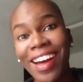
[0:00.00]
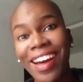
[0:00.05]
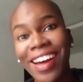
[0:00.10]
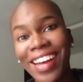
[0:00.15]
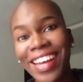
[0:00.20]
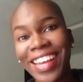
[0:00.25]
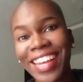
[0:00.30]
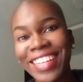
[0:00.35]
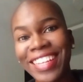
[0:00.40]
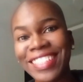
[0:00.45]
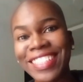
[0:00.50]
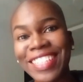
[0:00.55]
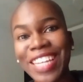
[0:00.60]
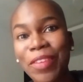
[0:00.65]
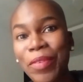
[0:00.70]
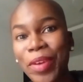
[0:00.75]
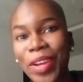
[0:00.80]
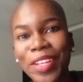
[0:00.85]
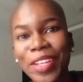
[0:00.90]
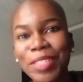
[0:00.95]
Hi,
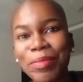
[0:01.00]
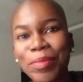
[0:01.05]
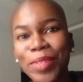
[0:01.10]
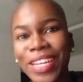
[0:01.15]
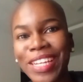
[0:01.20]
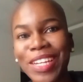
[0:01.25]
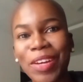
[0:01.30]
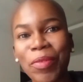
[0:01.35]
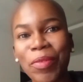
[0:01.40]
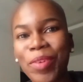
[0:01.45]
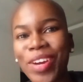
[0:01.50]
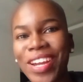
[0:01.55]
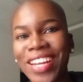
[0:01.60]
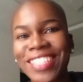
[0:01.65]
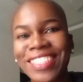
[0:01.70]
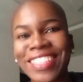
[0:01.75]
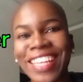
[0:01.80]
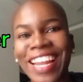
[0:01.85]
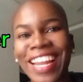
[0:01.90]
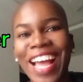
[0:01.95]
today we're going to be looking at
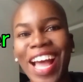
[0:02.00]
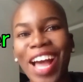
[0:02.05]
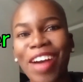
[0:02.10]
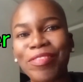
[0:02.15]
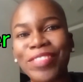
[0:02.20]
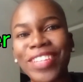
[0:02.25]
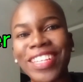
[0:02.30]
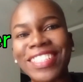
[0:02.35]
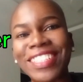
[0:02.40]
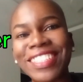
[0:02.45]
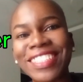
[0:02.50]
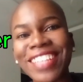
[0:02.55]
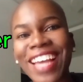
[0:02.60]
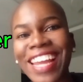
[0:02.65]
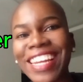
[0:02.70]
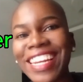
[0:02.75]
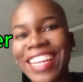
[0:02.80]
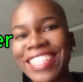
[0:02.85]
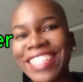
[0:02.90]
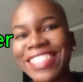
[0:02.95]
words that have the
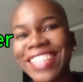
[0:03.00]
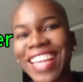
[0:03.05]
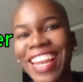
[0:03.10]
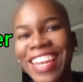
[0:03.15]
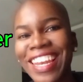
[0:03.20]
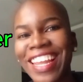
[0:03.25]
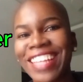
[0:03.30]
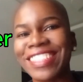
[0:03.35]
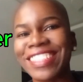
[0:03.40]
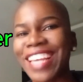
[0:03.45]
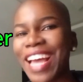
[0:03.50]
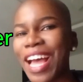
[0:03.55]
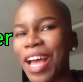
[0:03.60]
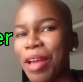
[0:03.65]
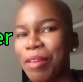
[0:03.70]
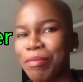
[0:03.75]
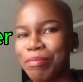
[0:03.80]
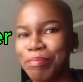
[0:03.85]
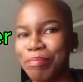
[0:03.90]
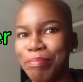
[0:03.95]
silent
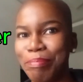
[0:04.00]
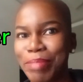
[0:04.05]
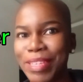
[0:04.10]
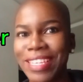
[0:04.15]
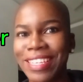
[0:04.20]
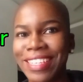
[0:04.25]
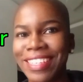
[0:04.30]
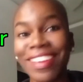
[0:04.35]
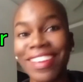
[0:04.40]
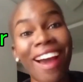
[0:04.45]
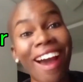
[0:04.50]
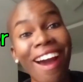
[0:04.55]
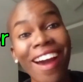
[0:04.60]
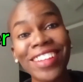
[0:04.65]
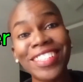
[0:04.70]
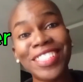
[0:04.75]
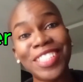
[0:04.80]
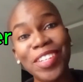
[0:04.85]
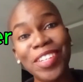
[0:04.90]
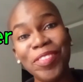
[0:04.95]
letter B.
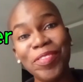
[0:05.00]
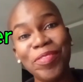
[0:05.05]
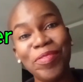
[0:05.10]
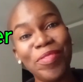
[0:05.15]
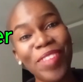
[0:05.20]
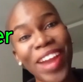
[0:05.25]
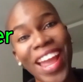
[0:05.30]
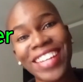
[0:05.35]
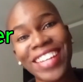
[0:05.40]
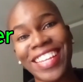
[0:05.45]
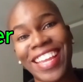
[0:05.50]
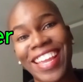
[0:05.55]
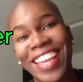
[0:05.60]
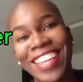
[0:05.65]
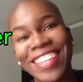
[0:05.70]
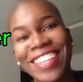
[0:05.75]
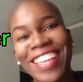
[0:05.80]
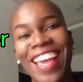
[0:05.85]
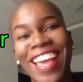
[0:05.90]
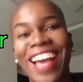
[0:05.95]
Are you
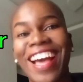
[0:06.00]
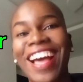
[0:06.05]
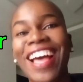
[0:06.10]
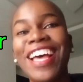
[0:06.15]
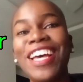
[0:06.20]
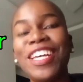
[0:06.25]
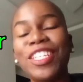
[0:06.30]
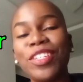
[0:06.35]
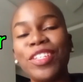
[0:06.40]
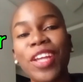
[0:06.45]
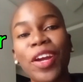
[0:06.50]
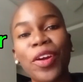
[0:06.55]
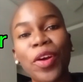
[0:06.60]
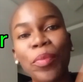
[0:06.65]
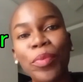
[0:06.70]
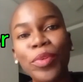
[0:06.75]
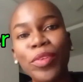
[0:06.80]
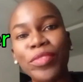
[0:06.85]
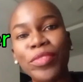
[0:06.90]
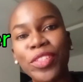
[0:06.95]
ready? Yeah. So there are a
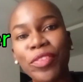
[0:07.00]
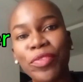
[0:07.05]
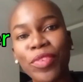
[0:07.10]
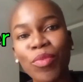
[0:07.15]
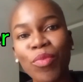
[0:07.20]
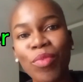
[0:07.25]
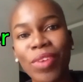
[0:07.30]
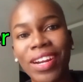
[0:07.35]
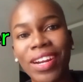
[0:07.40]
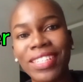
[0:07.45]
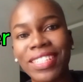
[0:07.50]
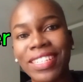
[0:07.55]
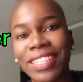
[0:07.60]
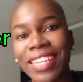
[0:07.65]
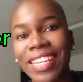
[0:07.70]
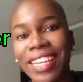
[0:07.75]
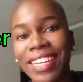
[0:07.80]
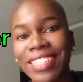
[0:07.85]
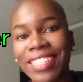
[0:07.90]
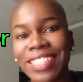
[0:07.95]
couple of different words in
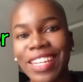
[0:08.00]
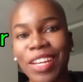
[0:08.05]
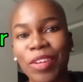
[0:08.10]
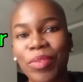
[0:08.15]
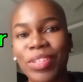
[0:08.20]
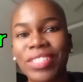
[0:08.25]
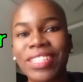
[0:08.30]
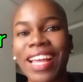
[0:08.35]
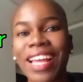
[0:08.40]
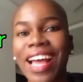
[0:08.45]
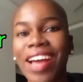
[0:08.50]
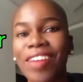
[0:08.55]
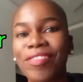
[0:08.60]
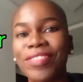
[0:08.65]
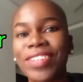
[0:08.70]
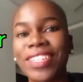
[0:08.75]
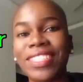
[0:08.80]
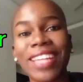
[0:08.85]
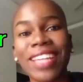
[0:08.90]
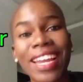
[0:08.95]
the English language that
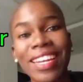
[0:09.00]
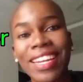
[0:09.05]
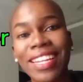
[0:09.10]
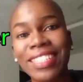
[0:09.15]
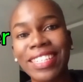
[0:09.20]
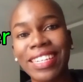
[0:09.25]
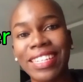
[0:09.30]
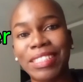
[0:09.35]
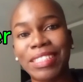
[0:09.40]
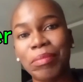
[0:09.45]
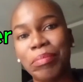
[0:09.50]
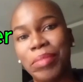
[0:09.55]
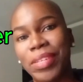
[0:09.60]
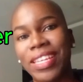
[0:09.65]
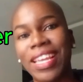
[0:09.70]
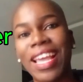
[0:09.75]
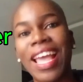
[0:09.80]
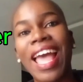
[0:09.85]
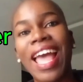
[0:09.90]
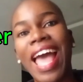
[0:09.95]
have the silent letter
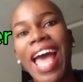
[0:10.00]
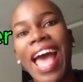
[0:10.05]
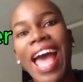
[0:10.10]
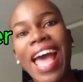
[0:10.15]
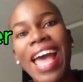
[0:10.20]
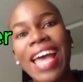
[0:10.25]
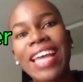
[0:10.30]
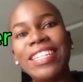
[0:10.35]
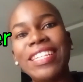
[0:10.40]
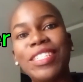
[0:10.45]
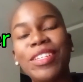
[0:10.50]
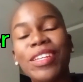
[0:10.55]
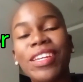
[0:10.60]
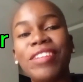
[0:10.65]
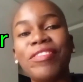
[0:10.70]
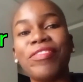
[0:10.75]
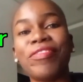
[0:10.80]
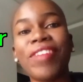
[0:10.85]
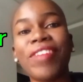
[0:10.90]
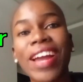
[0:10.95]
B. And you
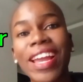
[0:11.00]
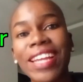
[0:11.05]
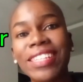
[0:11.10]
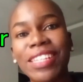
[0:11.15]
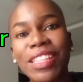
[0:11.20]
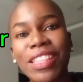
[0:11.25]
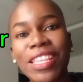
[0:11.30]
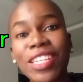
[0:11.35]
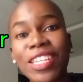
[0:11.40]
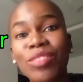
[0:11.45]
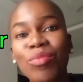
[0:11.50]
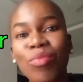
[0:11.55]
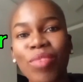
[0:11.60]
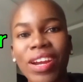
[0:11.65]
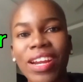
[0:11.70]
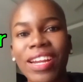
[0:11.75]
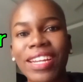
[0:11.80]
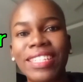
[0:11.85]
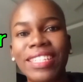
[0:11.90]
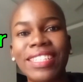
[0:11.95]
can find these
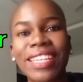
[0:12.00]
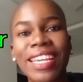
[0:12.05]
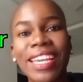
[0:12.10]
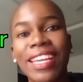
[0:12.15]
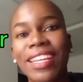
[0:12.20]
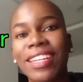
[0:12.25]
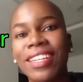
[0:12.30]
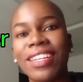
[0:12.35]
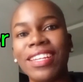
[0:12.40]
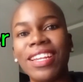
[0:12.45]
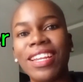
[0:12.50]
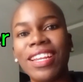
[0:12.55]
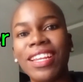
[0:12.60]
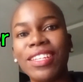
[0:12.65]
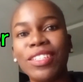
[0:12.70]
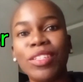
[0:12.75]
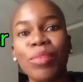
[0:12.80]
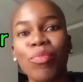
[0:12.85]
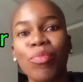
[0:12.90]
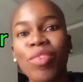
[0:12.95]
words in
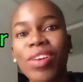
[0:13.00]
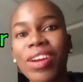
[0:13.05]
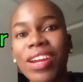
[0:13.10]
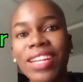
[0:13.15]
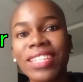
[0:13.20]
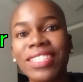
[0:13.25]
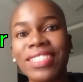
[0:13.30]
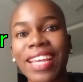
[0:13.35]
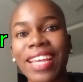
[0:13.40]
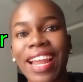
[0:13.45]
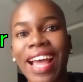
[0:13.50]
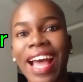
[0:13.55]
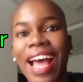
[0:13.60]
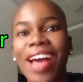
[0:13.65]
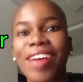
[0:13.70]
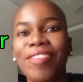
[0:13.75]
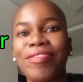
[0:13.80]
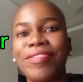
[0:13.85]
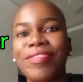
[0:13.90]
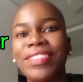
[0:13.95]
some words that
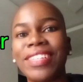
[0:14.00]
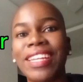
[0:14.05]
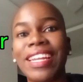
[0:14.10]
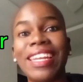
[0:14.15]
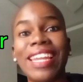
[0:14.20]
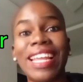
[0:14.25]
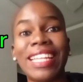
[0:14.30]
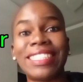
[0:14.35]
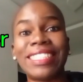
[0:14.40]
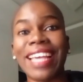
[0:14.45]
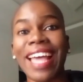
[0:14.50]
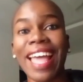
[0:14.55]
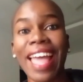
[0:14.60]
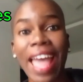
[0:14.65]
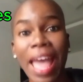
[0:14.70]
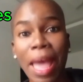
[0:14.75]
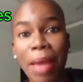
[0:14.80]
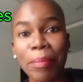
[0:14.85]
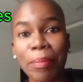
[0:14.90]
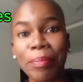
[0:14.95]
have the letter
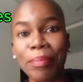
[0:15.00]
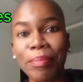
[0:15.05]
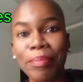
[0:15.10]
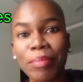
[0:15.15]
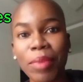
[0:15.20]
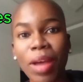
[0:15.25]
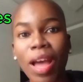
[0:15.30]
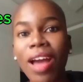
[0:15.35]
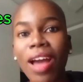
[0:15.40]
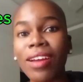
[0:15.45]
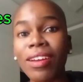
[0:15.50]
M